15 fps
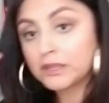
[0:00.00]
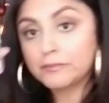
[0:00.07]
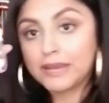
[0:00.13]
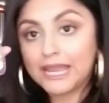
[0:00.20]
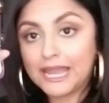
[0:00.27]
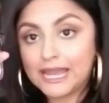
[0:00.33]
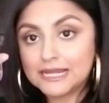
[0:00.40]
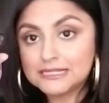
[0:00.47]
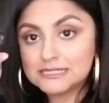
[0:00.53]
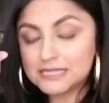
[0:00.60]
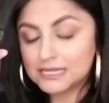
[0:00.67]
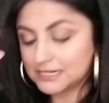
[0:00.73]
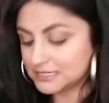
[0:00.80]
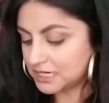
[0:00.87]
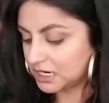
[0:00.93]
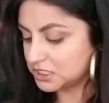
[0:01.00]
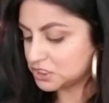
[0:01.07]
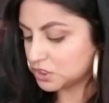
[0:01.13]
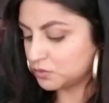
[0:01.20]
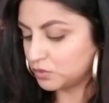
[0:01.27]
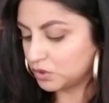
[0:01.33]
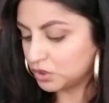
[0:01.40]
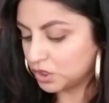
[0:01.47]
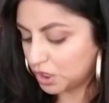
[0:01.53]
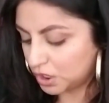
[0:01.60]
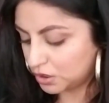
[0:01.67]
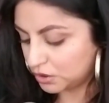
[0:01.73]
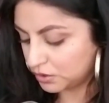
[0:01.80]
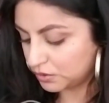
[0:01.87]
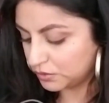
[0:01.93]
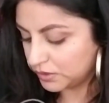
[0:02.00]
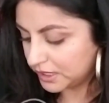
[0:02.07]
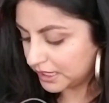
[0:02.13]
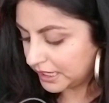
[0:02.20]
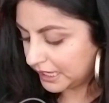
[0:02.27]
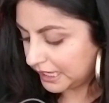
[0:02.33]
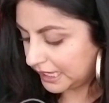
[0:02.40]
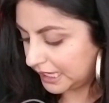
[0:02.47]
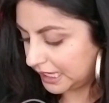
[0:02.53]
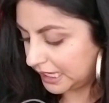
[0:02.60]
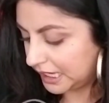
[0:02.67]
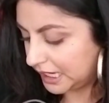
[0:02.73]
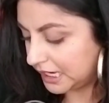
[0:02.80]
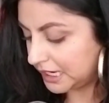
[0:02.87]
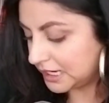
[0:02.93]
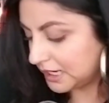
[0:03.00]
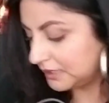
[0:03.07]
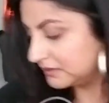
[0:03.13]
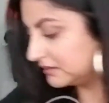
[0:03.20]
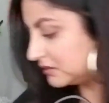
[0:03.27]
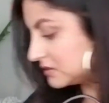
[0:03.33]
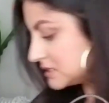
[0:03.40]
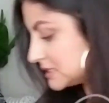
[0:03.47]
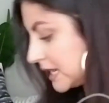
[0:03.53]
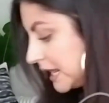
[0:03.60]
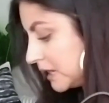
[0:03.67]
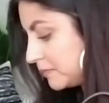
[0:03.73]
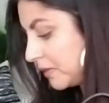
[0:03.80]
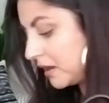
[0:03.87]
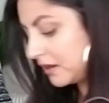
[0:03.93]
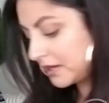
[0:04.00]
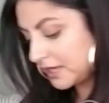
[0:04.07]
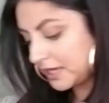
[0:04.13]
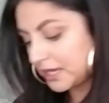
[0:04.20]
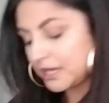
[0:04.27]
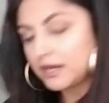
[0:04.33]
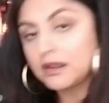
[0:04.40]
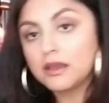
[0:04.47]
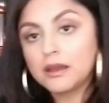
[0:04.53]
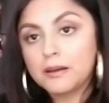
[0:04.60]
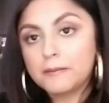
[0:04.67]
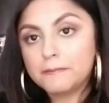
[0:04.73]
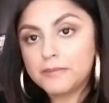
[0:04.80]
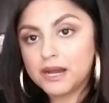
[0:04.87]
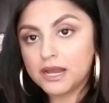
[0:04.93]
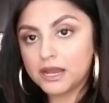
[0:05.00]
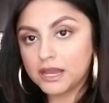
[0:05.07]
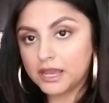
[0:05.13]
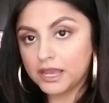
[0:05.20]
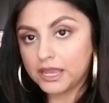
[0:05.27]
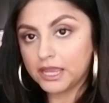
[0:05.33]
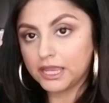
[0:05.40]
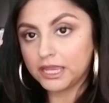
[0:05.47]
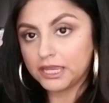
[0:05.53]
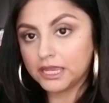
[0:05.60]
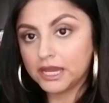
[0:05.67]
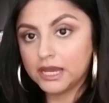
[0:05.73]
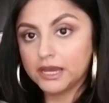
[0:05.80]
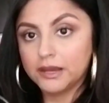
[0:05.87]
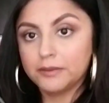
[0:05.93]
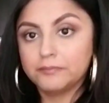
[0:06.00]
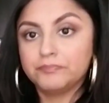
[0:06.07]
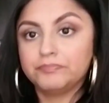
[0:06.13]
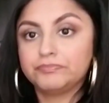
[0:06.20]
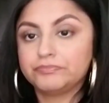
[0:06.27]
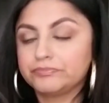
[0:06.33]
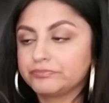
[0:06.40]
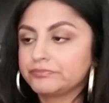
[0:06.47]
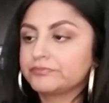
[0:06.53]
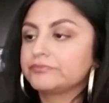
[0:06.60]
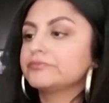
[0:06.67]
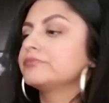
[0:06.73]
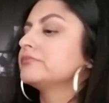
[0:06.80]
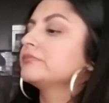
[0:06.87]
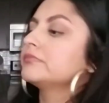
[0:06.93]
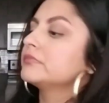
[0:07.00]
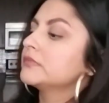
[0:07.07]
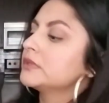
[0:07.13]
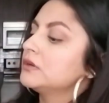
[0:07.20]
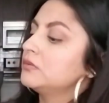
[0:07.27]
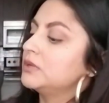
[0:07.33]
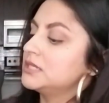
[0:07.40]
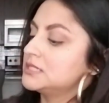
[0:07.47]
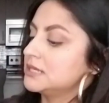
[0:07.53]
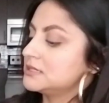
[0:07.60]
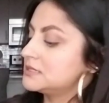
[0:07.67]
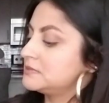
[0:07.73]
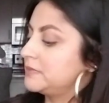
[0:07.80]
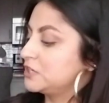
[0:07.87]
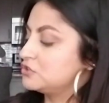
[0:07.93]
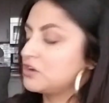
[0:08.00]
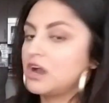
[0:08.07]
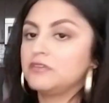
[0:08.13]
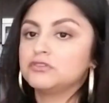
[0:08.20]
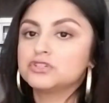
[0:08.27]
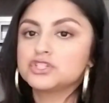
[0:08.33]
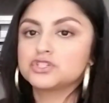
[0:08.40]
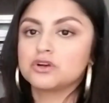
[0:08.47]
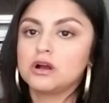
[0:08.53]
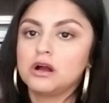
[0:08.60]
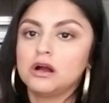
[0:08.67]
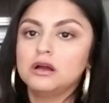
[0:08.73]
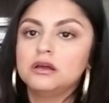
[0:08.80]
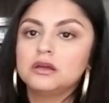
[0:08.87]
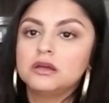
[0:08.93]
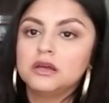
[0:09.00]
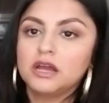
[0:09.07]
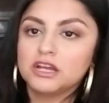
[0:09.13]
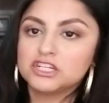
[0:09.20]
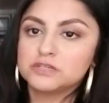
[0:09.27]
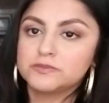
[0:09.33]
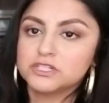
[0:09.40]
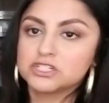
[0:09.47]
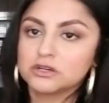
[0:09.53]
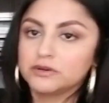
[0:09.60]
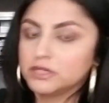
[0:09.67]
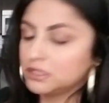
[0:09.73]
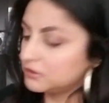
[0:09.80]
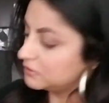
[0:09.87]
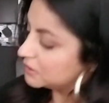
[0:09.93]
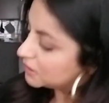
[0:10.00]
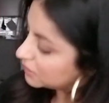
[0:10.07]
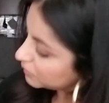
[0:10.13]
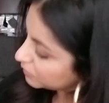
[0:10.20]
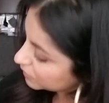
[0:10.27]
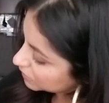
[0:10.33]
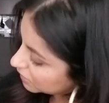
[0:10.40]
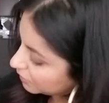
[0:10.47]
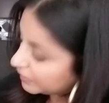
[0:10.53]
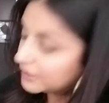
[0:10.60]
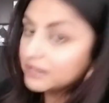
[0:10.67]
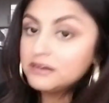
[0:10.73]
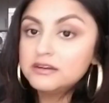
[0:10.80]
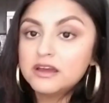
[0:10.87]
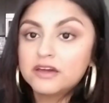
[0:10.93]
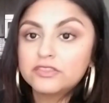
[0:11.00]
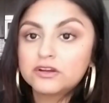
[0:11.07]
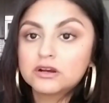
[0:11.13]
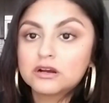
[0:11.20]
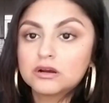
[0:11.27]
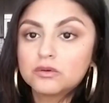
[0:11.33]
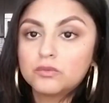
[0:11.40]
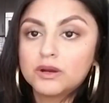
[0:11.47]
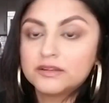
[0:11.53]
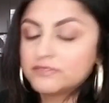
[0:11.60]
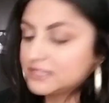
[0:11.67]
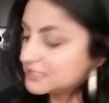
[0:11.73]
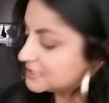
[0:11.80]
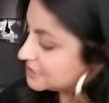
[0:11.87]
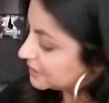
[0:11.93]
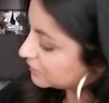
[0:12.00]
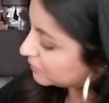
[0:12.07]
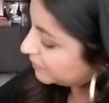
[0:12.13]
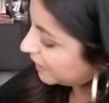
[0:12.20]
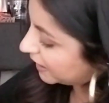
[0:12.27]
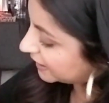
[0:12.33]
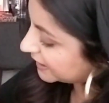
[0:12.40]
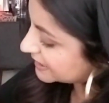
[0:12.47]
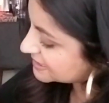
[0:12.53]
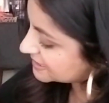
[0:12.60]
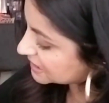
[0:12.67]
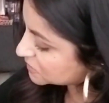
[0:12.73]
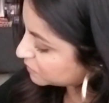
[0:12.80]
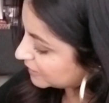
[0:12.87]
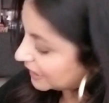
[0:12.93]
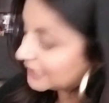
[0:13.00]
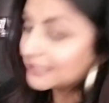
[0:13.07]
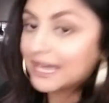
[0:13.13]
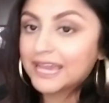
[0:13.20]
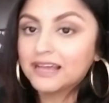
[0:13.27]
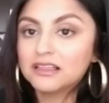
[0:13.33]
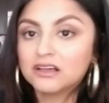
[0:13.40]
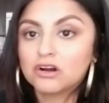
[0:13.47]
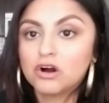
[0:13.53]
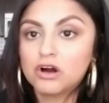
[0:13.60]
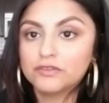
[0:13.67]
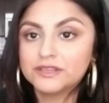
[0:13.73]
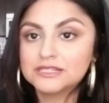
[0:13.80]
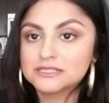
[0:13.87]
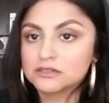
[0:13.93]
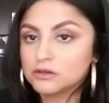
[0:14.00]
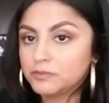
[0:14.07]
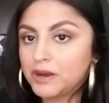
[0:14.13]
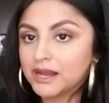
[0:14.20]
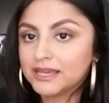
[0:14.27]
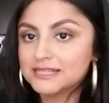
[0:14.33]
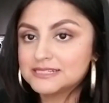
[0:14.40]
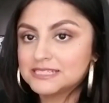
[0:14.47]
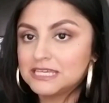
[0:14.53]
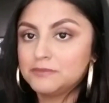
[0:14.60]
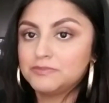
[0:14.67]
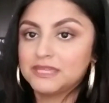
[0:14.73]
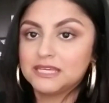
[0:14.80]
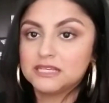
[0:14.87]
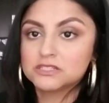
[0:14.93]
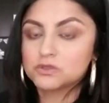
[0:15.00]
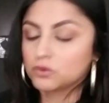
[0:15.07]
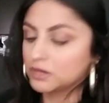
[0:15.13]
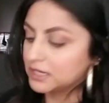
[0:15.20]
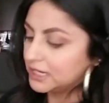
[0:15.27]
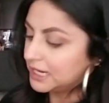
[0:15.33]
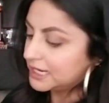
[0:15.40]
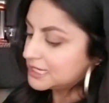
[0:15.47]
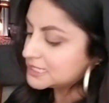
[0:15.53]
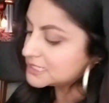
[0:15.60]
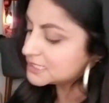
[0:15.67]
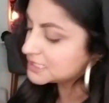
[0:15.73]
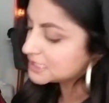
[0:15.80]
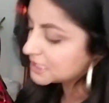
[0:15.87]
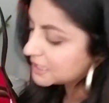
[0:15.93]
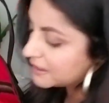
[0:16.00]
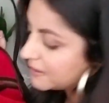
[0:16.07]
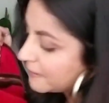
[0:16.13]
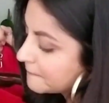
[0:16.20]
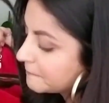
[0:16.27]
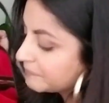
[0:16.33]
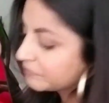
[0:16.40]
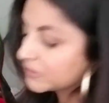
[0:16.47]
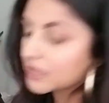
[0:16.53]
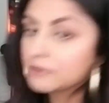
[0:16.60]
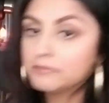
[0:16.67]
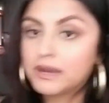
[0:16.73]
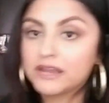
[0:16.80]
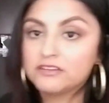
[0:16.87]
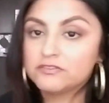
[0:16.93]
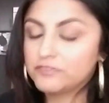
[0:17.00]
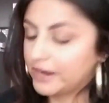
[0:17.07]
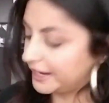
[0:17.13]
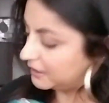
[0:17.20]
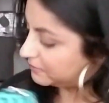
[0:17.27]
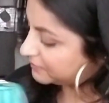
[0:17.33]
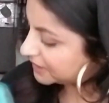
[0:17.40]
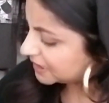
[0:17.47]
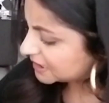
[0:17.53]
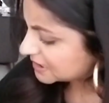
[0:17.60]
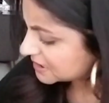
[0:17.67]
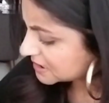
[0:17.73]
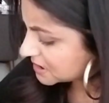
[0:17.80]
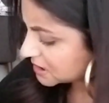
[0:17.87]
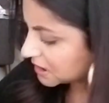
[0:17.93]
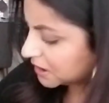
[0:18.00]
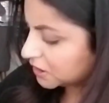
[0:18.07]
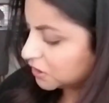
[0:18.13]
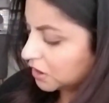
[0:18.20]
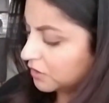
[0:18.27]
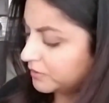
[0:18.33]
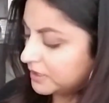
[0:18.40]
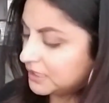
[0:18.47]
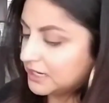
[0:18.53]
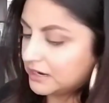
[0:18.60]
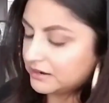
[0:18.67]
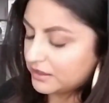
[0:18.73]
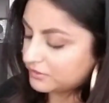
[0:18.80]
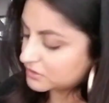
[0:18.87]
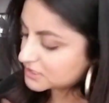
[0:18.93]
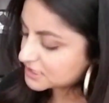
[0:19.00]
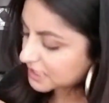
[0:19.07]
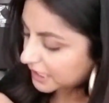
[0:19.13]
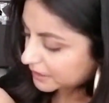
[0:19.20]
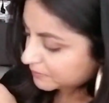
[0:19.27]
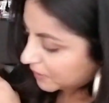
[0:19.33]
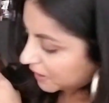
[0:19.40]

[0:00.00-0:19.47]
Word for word: my hand sanitizer will go in a little side pocket, my um what is this, my travel straw, I should be showing you, will go in another one of these little pockets. That's what I like, like all these little pockets keep things organized. My vitamins could go in another side